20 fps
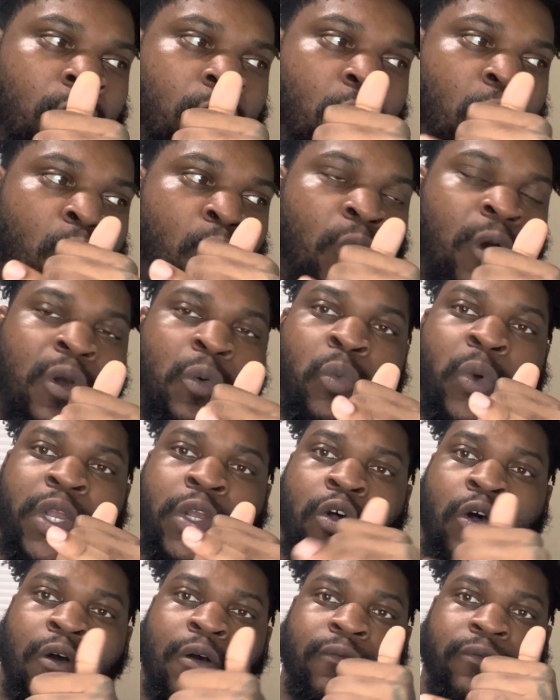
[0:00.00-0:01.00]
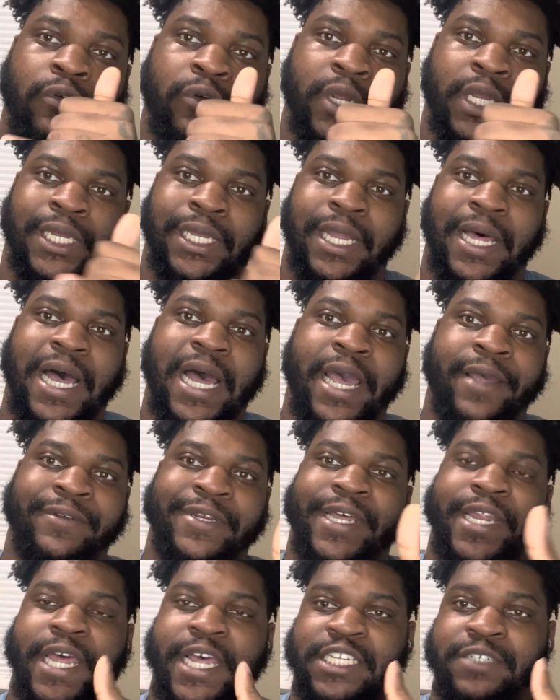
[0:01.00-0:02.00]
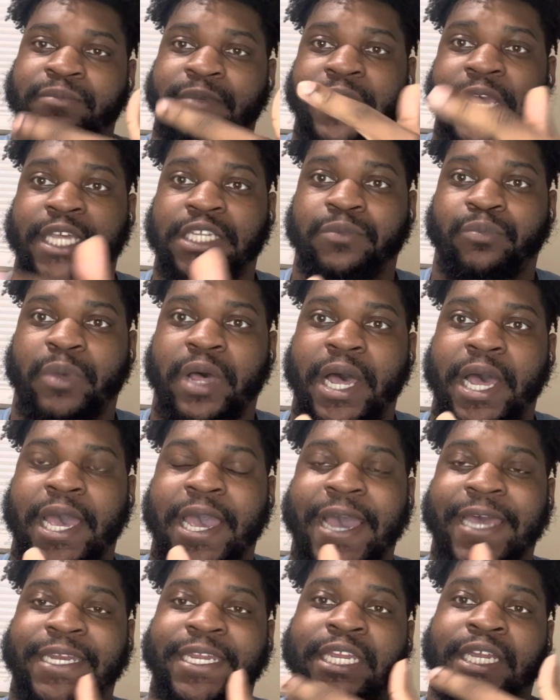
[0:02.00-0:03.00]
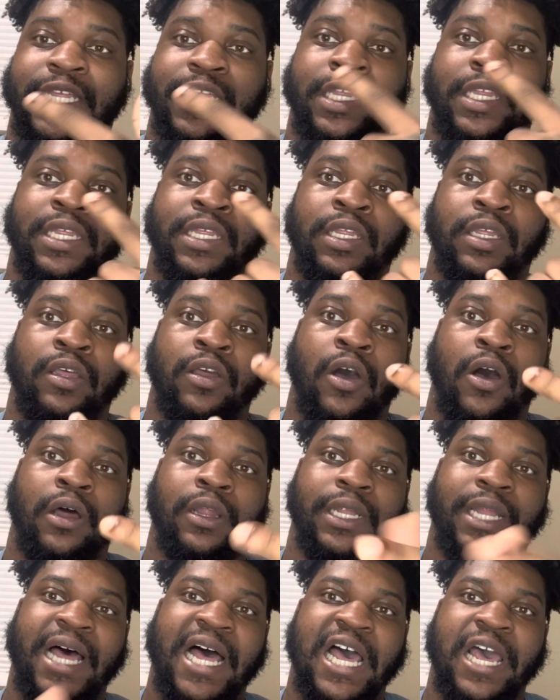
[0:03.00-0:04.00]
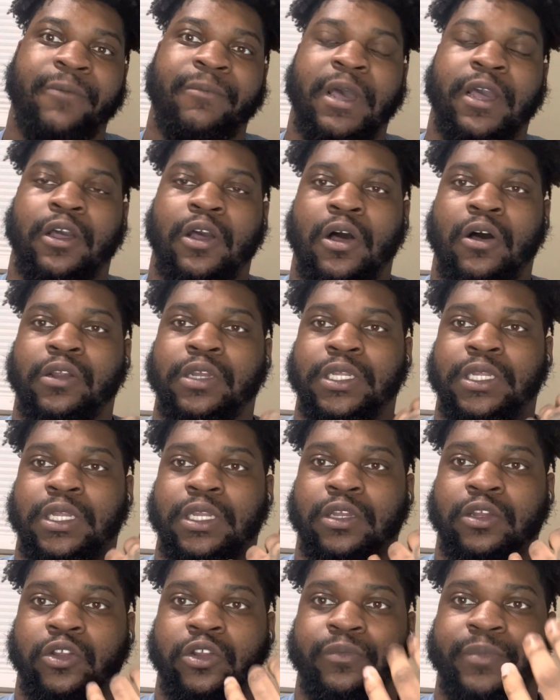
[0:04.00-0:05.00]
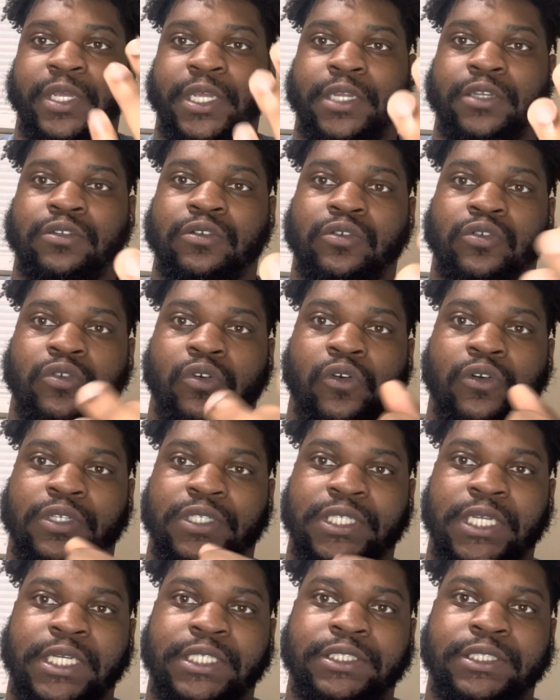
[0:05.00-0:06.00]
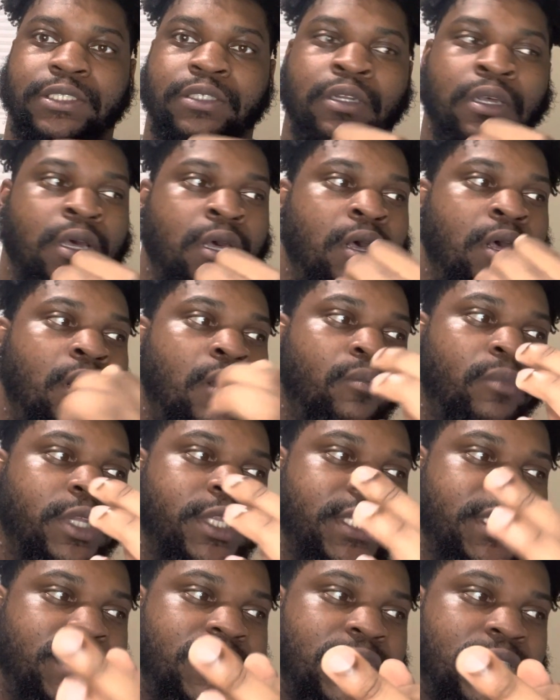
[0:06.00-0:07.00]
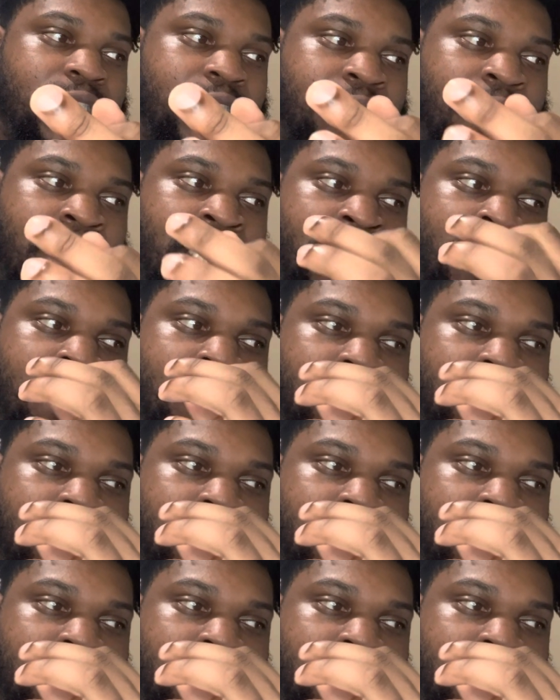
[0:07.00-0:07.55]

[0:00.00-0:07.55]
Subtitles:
or went over it live. Now the SBX buy, I didn't call live. I called it a little bit into New York session, but the CJ and the